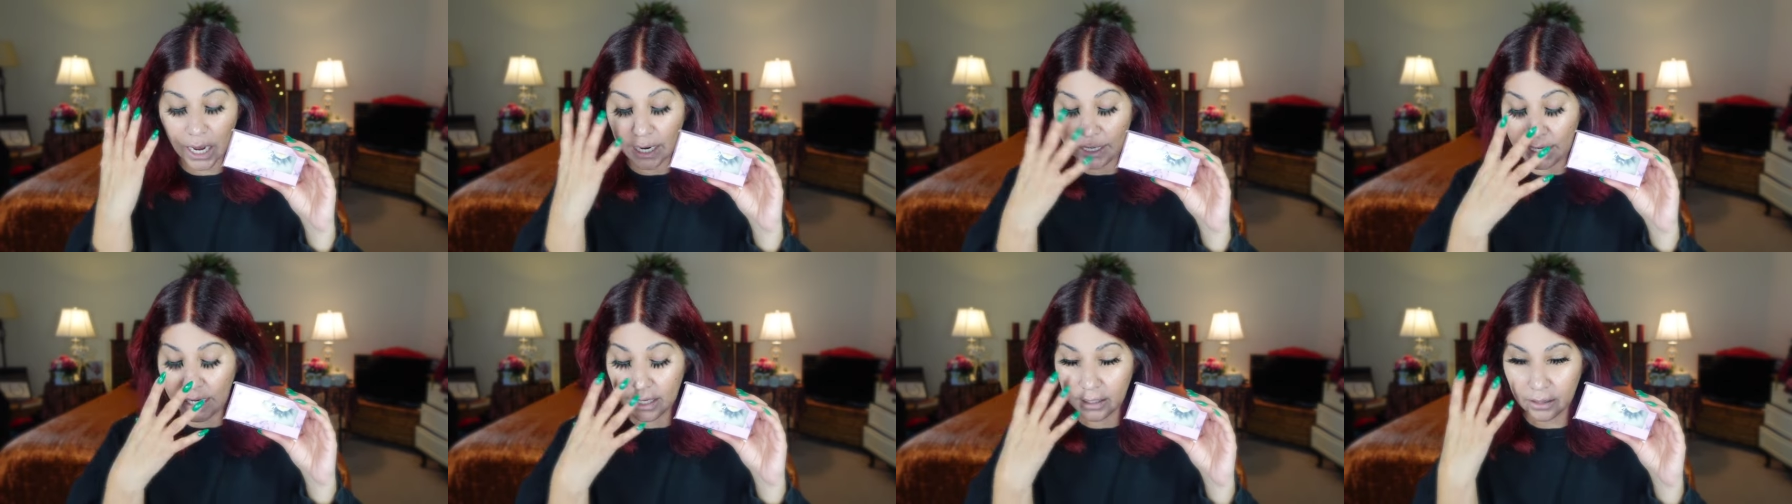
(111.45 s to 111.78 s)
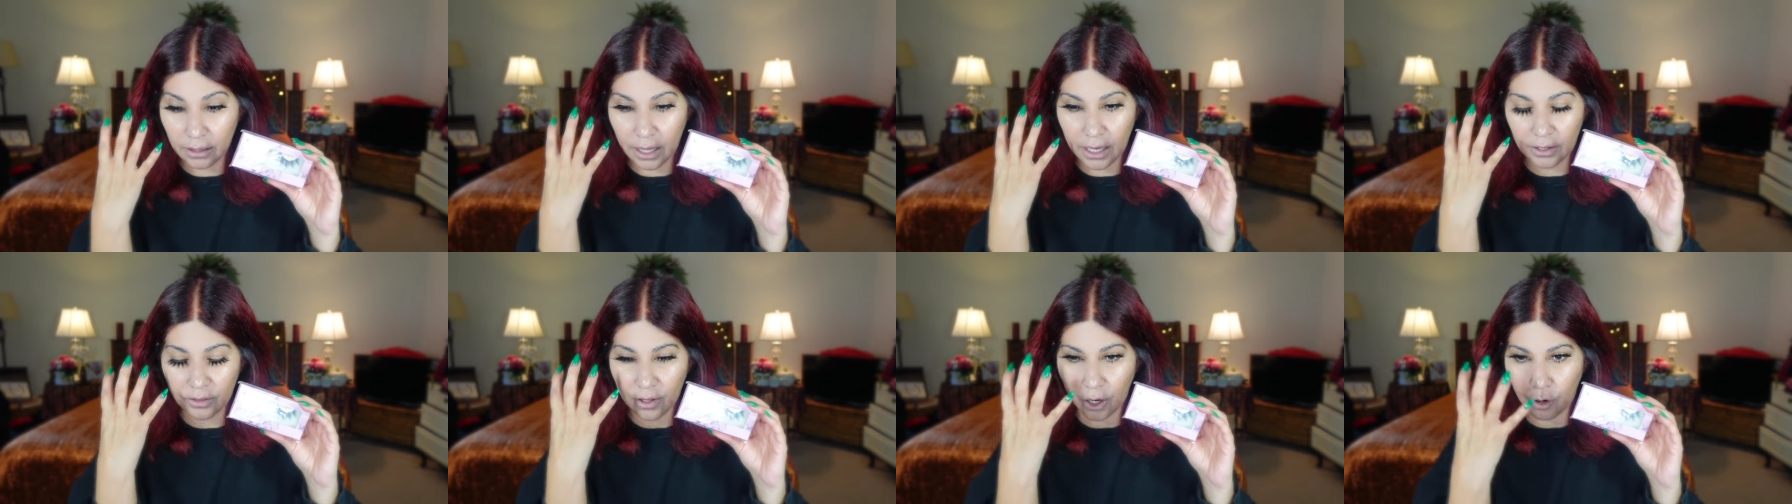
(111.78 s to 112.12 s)
I
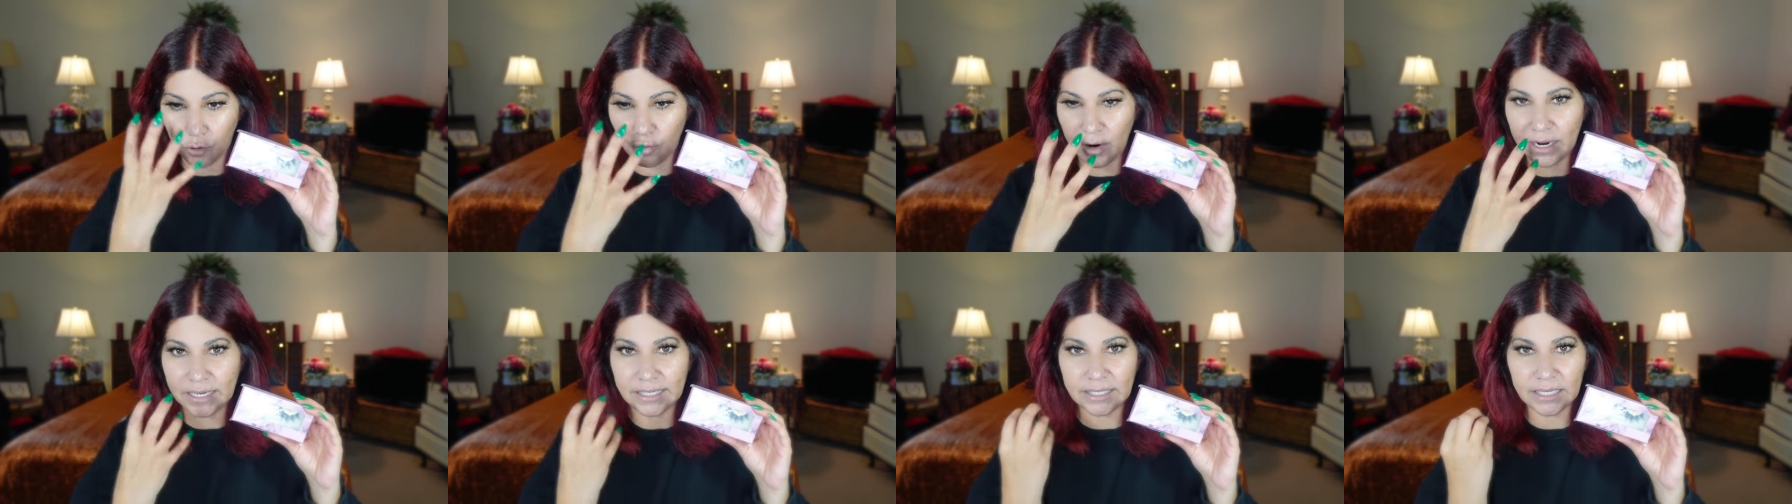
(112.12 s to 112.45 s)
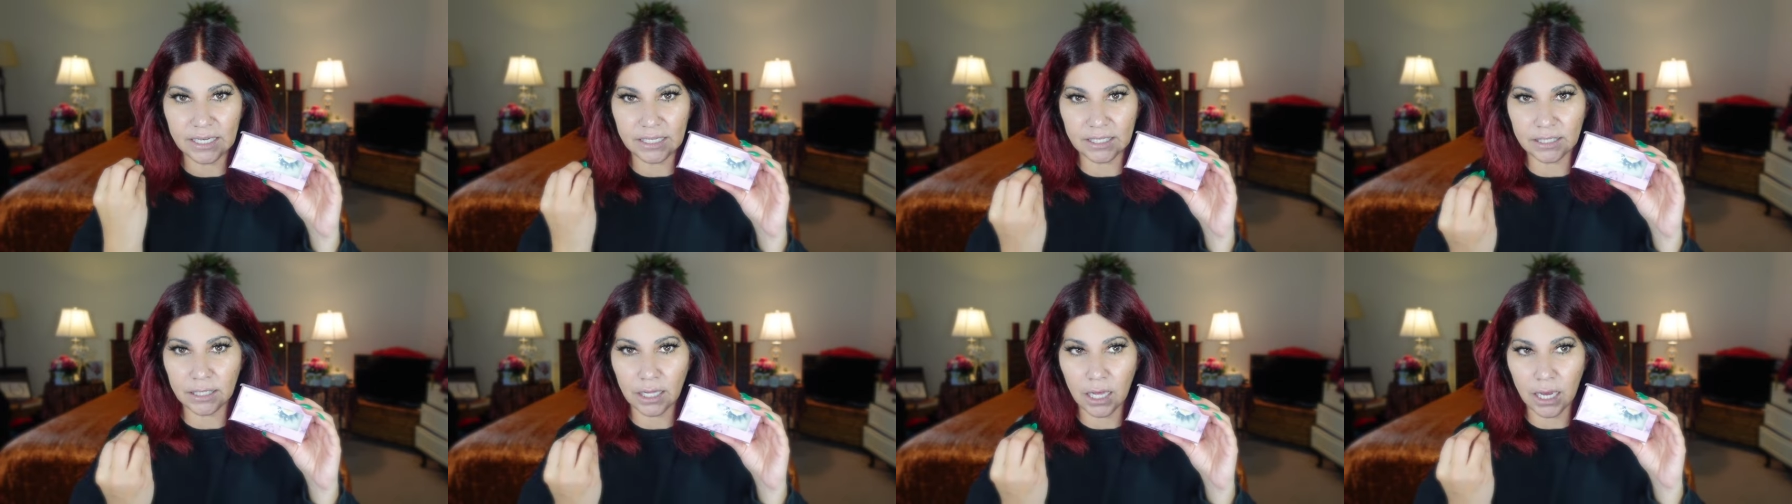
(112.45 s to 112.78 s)
get like the
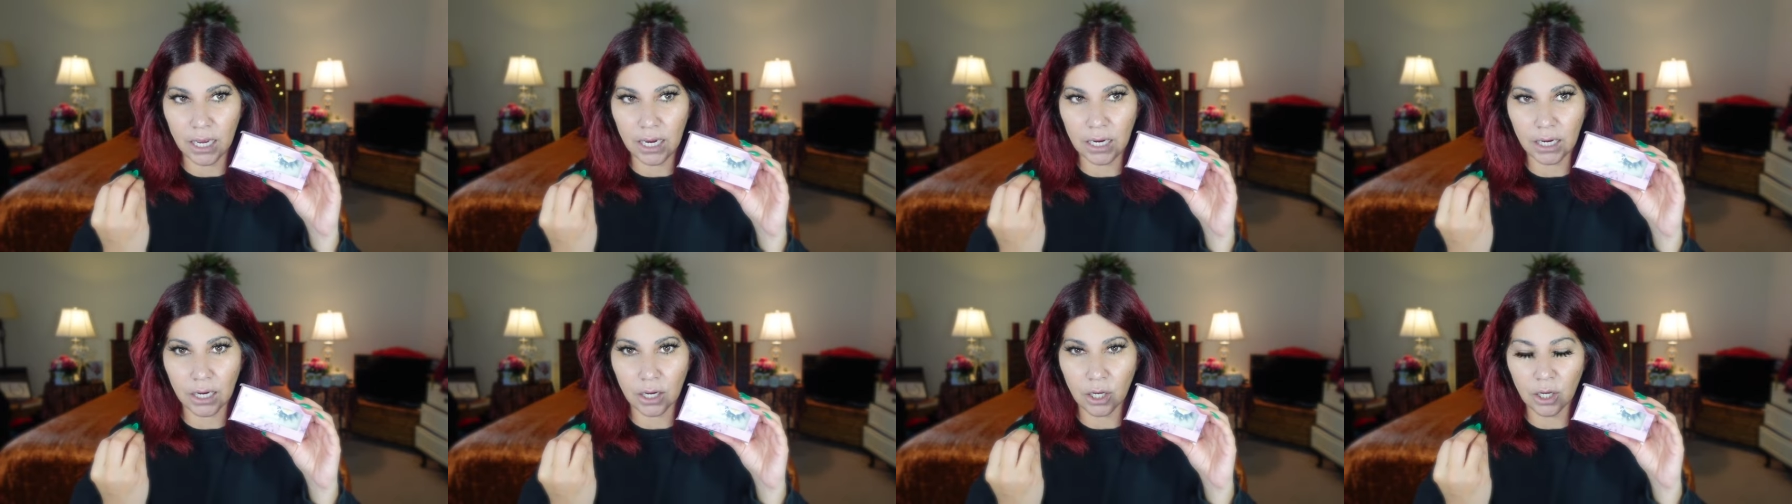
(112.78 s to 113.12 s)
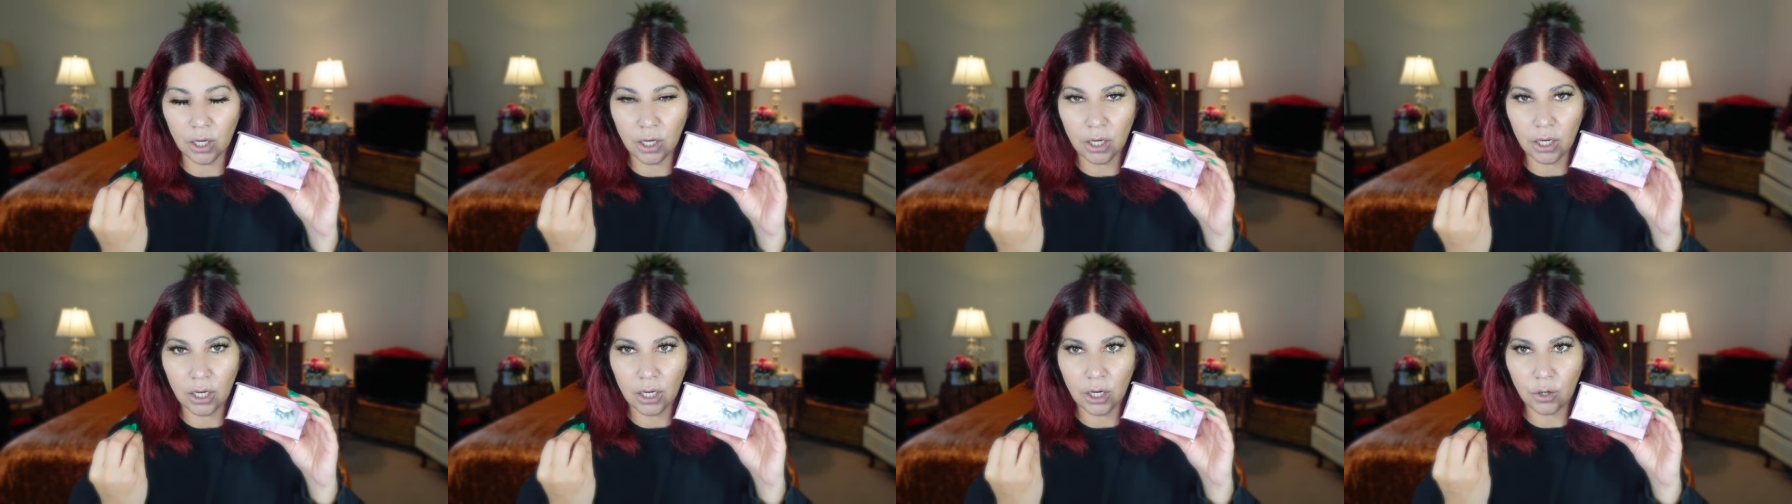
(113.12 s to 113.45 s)
craziest like
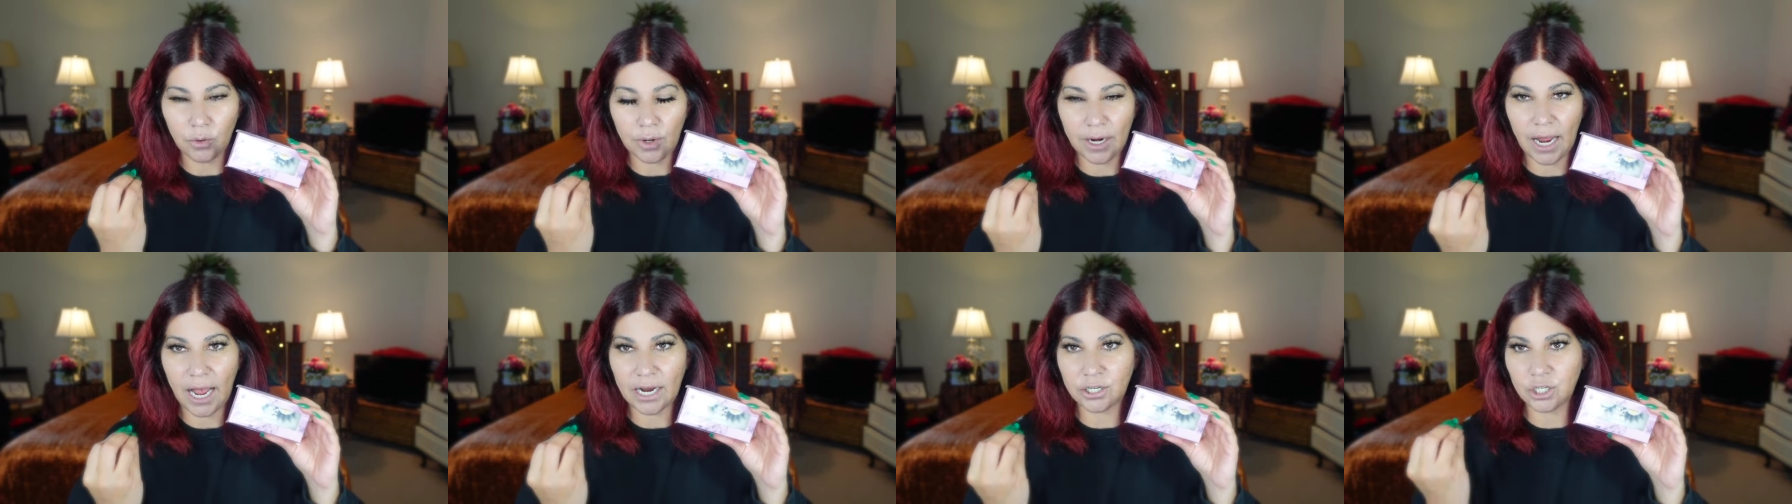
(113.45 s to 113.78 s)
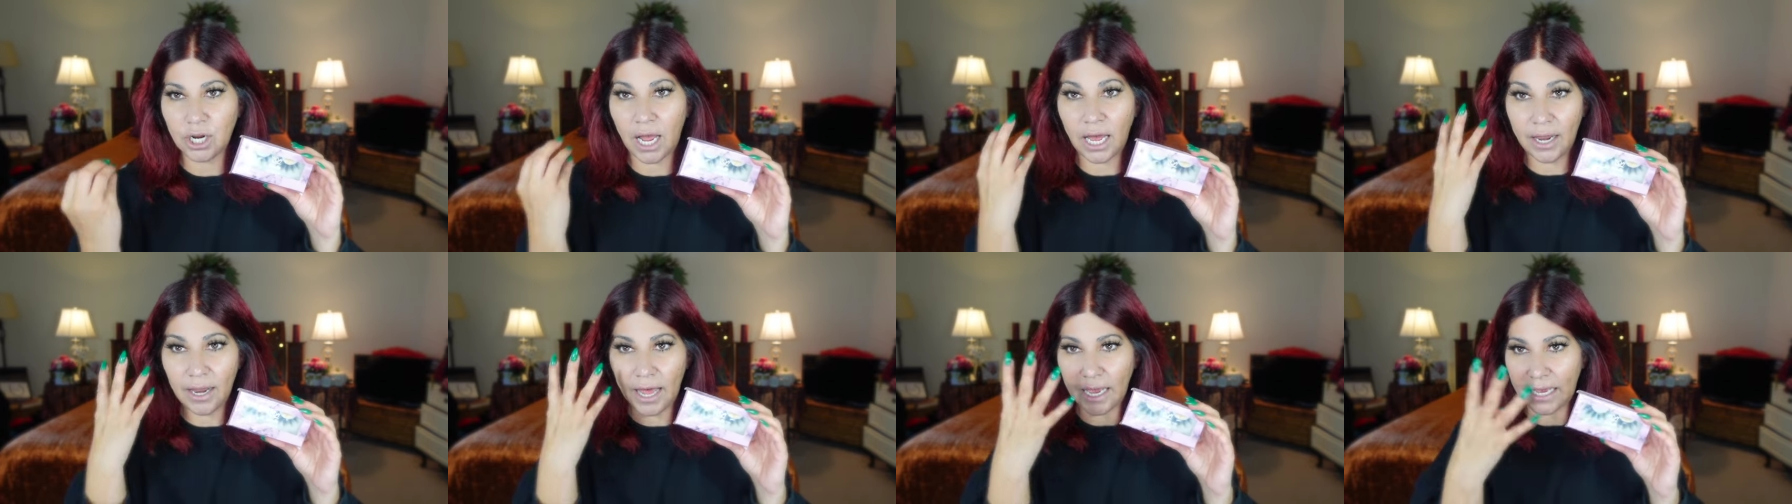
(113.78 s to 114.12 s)

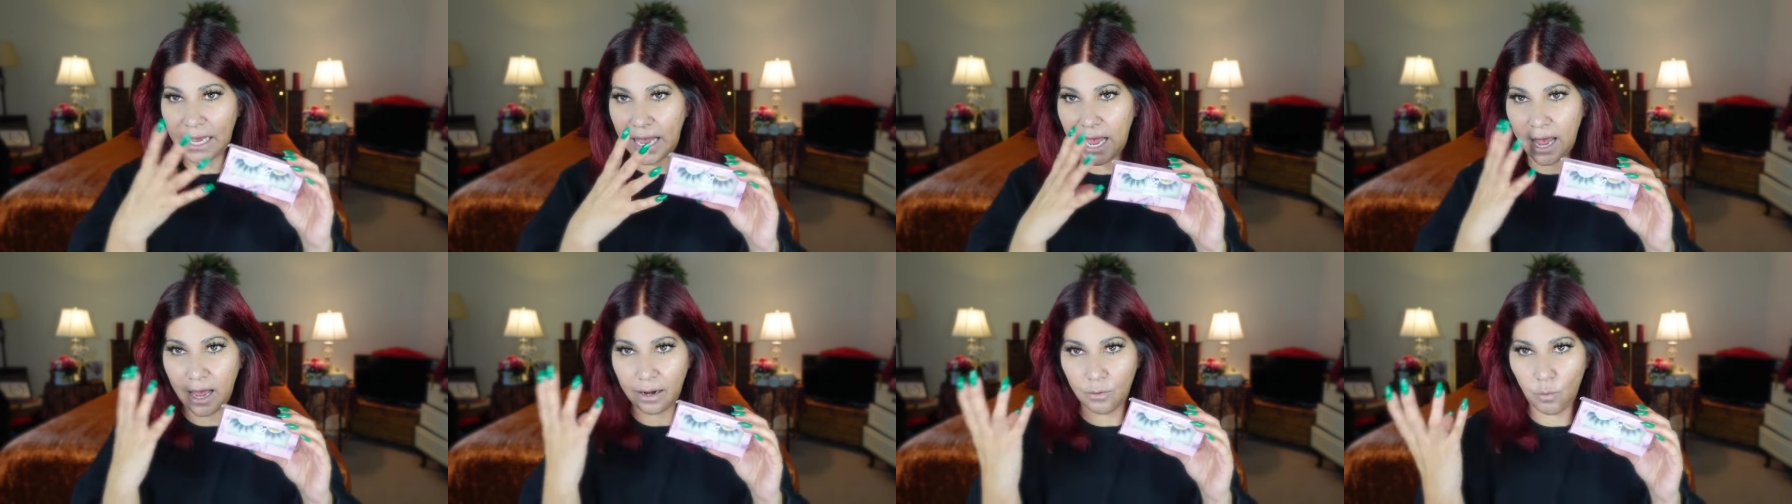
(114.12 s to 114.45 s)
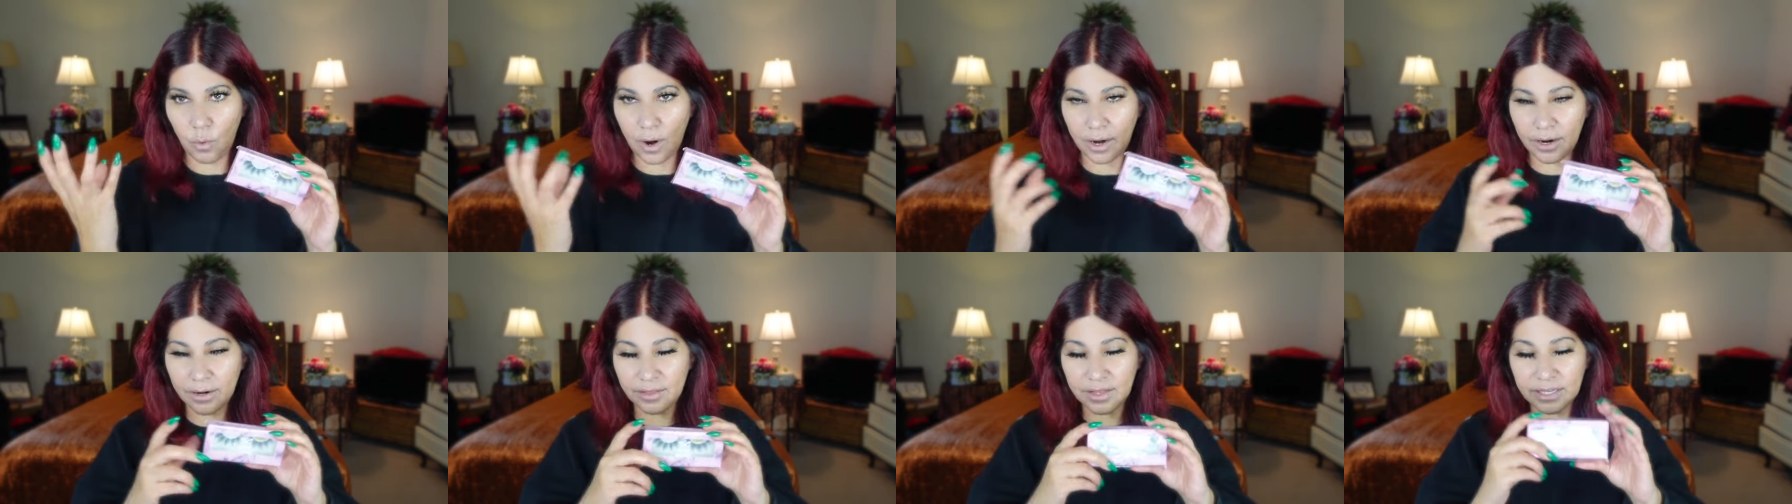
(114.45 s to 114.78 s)
reaction and I can
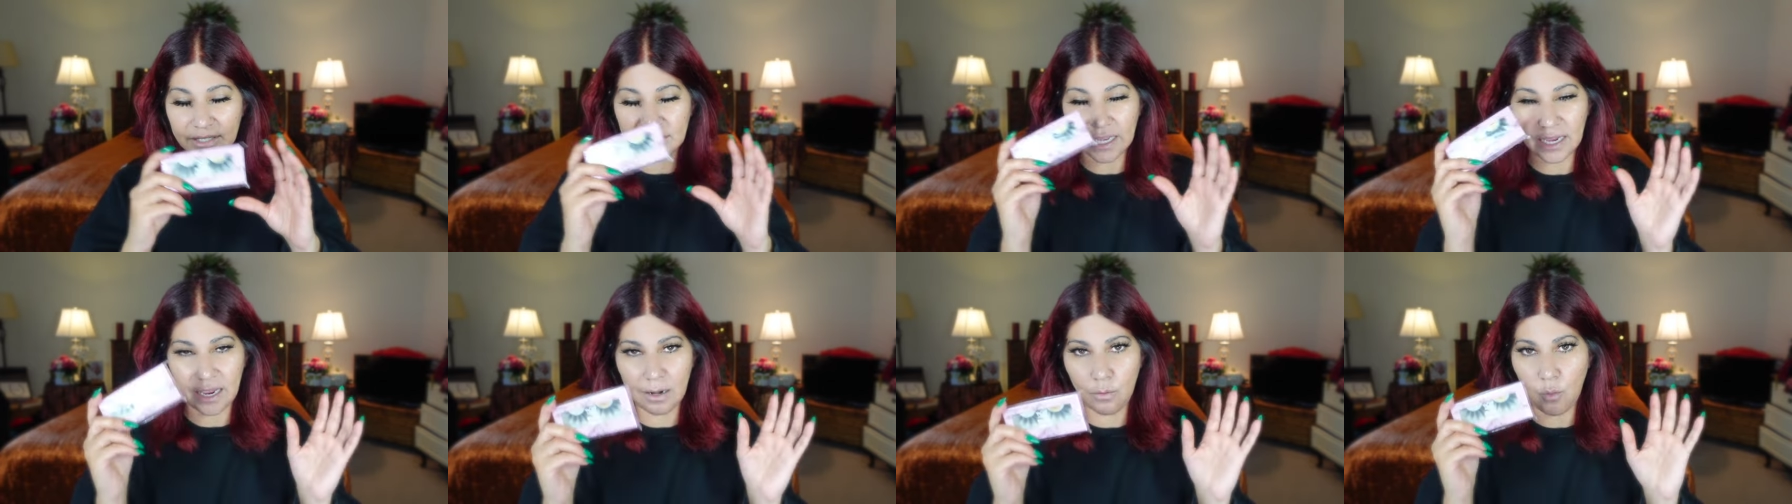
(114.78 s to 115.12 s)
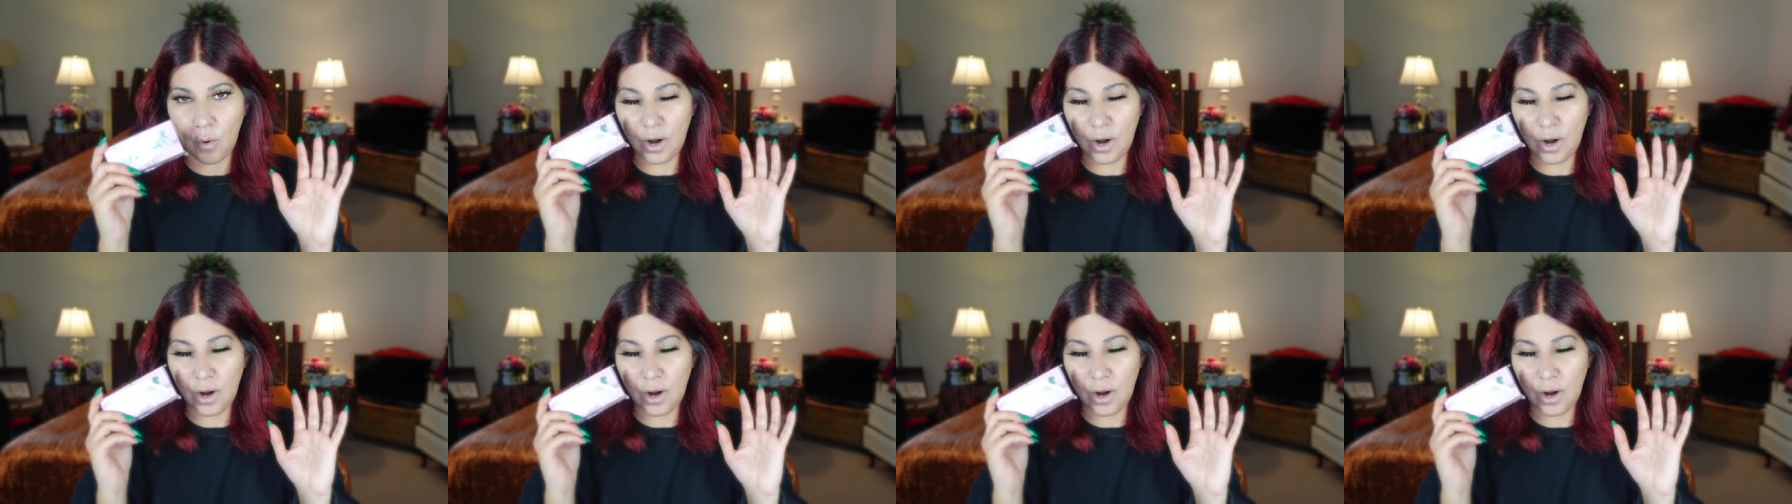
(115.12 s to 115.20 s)
wear this I can